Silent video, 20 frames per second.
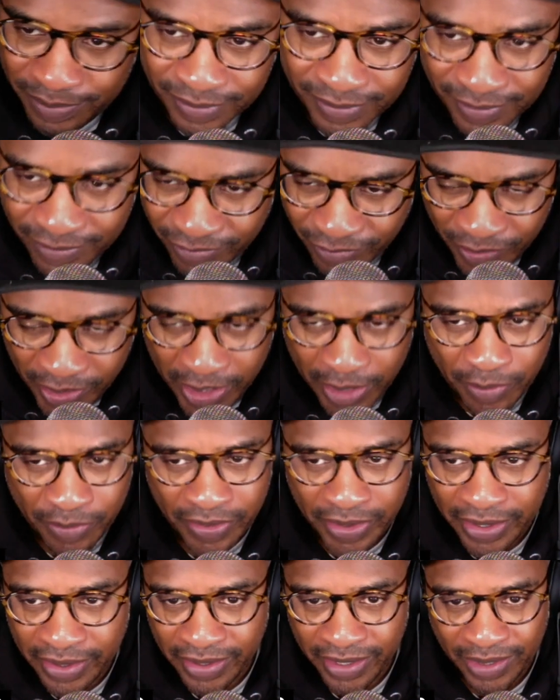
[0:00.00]
very,
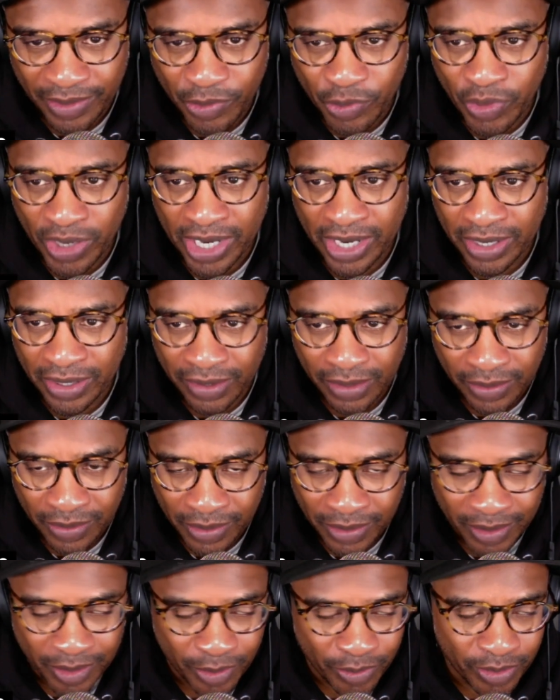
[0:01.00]
very rare
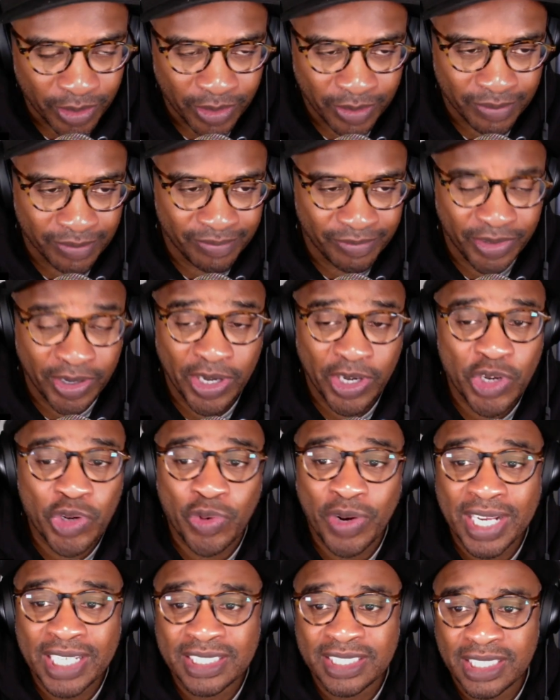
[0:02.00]
or very
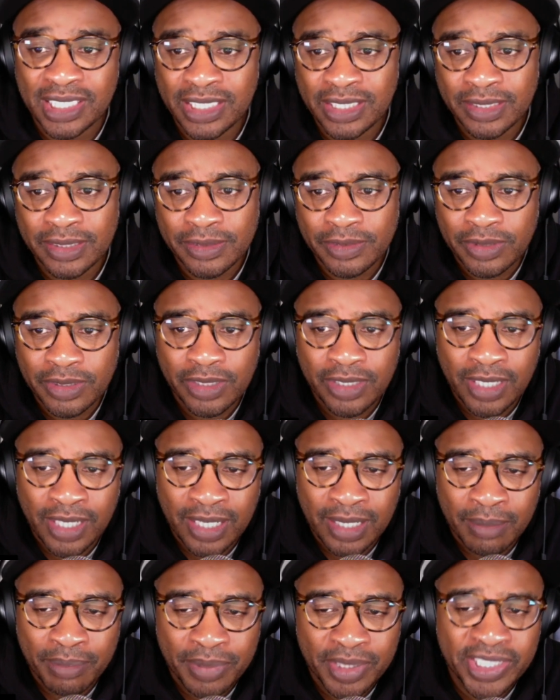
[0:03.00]
crazy,
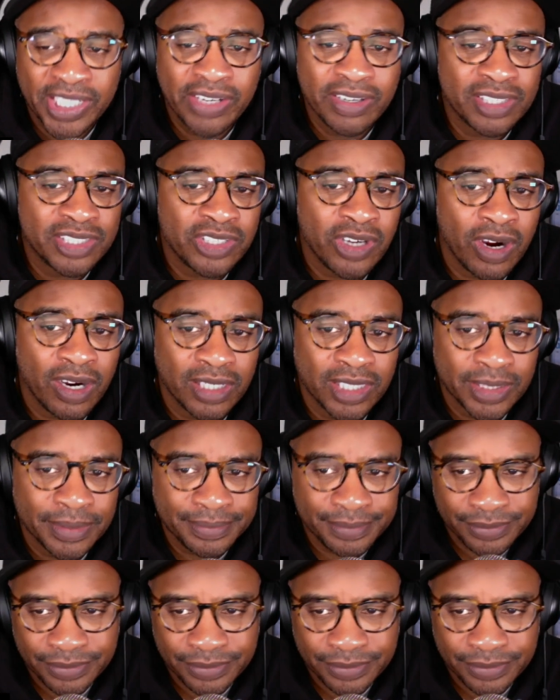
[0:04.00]
but Darius Garland.